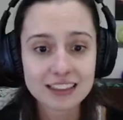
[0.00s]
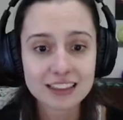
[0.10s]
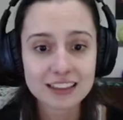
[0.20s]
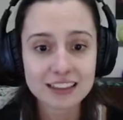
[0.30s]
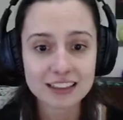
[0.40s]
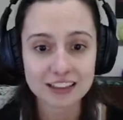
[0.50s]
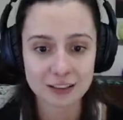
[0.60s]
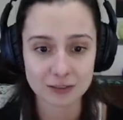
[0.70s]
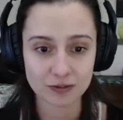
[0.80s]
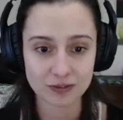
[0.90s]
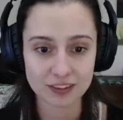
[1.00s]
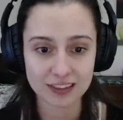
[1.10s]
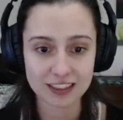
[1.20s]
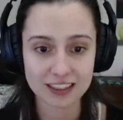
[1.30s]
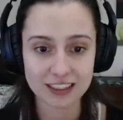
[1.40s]

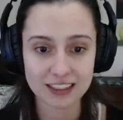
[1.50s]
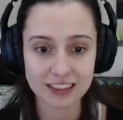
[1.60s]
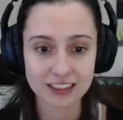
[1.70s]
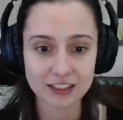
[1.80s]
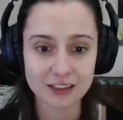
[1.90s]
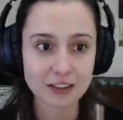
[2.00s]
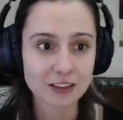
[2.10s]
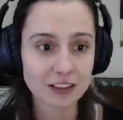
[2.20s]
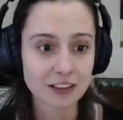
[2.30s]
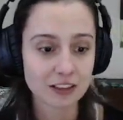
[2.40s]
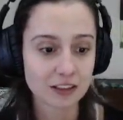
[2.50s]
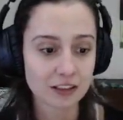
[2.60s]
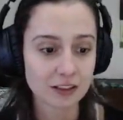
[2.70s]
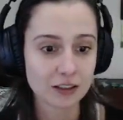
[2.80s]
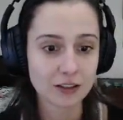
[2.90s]

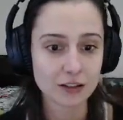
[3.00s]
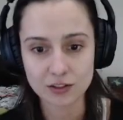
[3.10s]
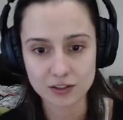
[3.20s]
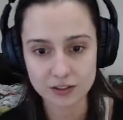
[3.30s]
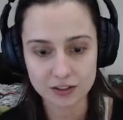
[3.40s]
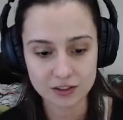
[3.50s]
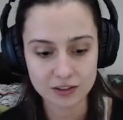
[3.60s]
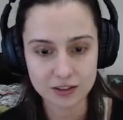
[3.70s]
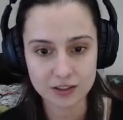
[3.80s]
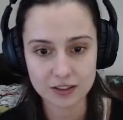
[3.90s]
Nobody speaks.